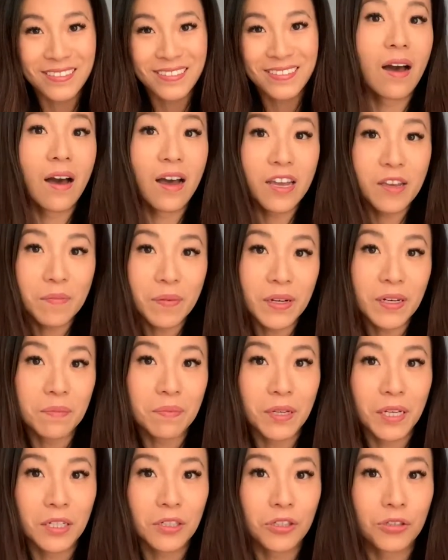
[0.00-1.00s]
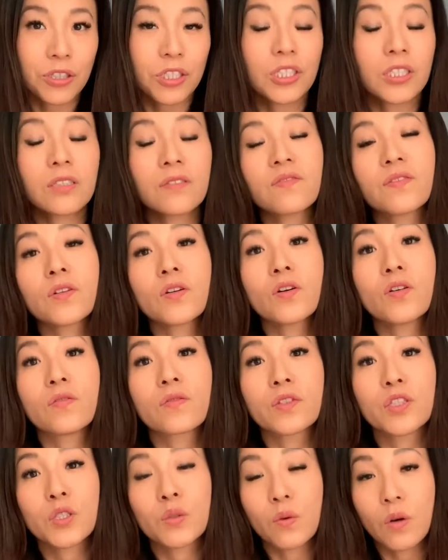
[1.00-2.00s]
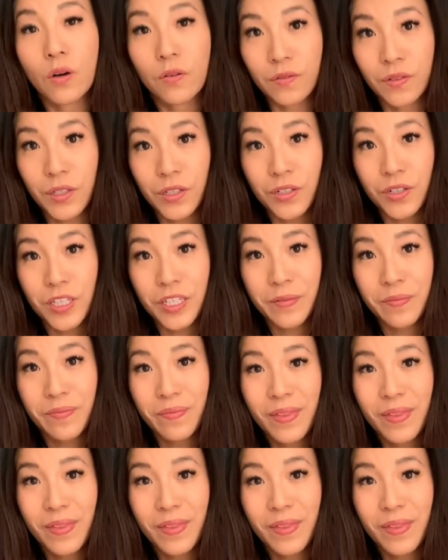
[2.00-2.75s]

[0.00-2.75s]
I've been a pediatrician for over 12 years,